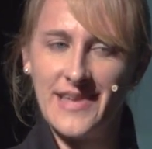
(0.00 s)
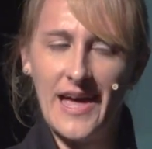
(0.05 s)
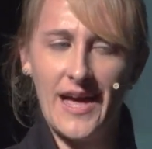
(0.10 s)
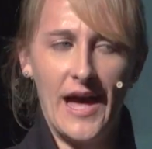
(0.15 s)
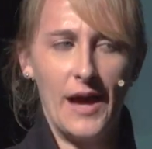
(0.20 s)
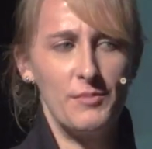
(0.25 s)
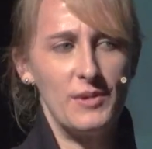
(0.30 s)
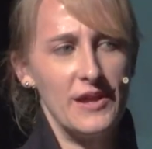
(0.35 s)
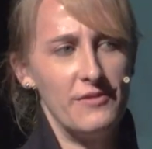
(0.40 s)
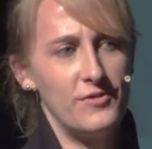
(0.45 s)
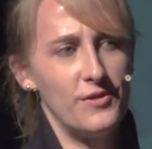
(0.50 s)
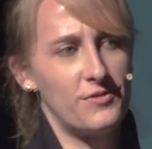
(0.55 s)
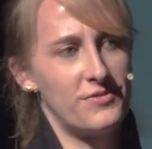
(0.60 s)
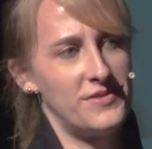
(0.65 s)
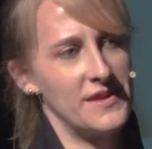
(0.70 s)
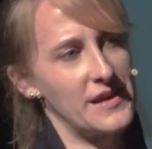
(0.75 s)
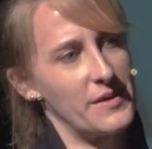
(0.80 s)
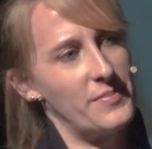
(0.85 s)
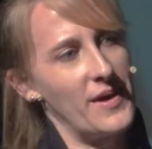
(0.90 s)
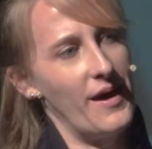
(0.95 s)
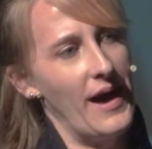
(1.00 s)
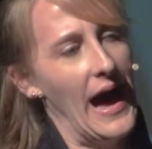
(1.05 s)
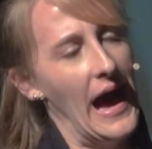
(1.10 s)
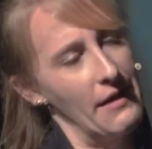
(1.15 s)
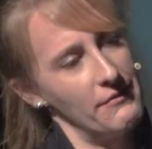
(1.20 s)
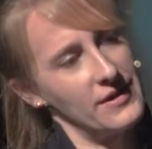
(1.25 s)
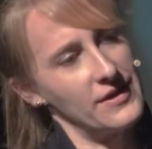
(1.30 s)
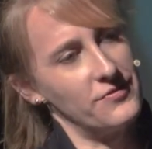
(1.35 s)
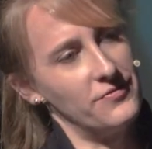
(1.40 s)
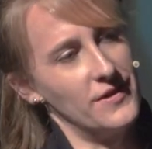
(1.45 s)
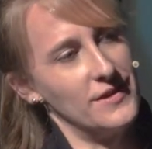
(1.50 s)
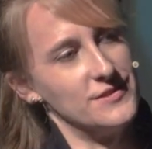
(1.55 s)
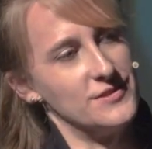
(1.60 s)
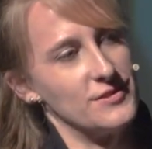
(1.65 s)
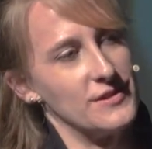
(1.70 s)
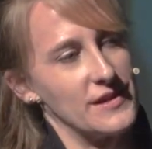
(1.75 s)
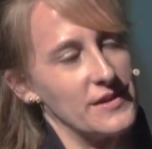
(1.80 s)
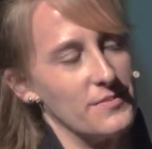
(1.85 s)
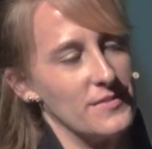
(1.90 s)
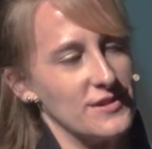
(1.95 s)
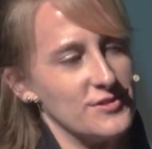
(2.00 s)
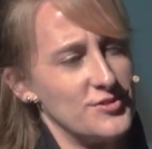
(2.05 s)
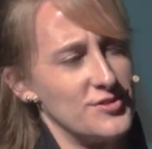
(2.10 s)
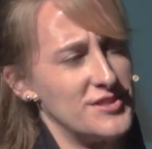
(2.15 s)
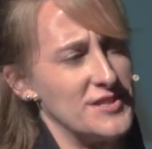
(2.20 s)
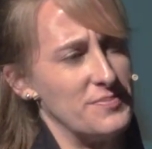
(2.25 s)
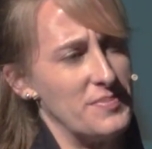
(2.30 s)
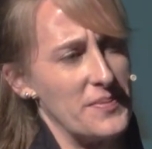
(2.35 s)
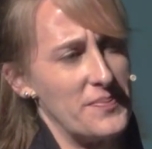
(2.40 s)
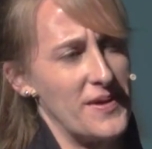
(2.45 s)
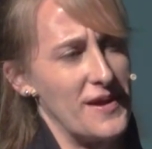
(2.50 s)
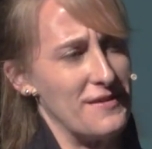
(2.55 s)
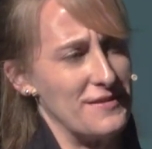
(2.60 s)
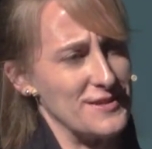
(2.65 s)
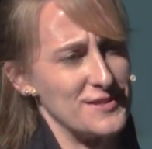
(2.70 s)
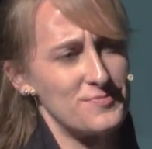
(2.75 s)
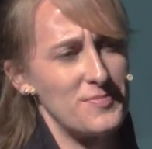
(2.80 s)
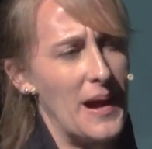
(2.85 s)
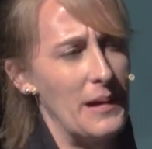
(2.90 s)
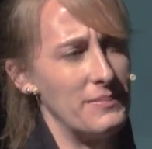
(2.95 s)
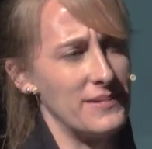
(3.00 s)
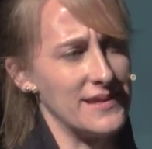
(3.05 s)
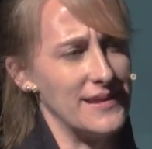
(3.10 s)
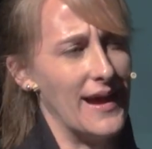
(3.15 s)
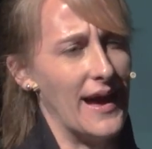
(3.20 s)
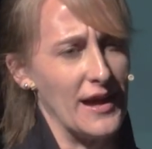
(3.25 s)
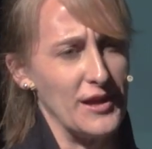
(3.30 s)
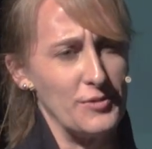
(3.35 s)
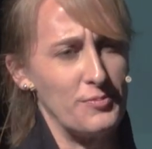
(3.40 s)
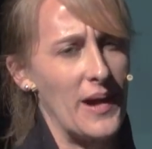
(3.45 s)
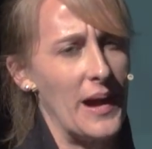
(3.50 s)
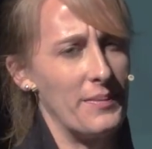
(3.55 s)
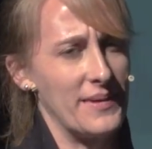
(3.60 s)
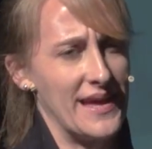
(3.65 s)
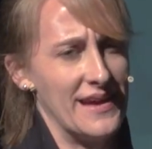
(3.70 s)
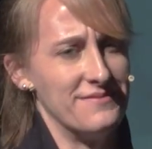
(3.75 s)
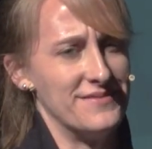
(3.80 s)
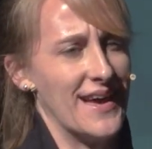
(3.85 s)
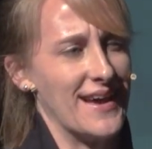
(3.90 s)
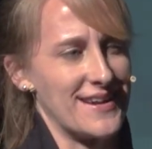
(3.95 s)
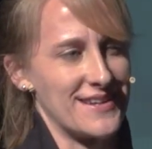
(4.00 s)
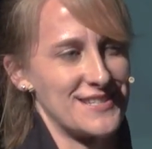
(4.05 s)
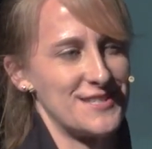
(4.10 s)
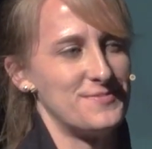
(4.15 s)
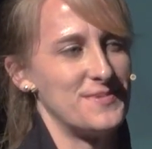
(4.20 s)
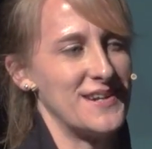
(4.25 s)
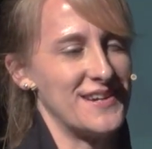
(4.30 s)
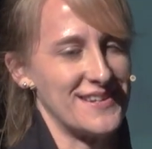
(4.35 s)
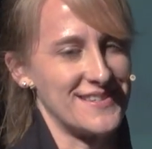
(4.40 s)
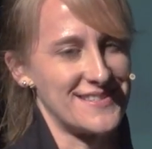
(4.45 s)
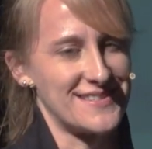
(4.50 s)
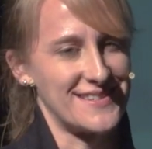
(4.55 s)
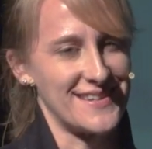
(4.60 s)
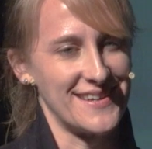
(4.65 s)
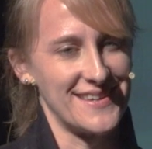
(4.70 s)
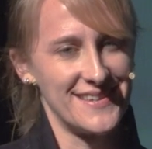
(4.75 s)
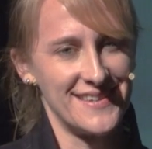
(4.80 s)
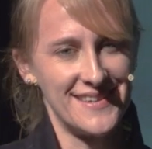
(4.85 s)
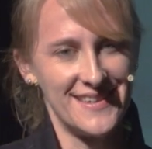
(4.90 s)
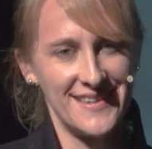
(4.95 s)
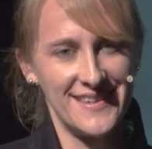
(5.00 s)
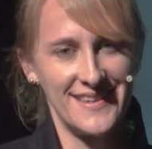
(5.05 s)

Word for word: How many of you think about having fun during emergency preparedness? Probably not. You probably have not experienced it.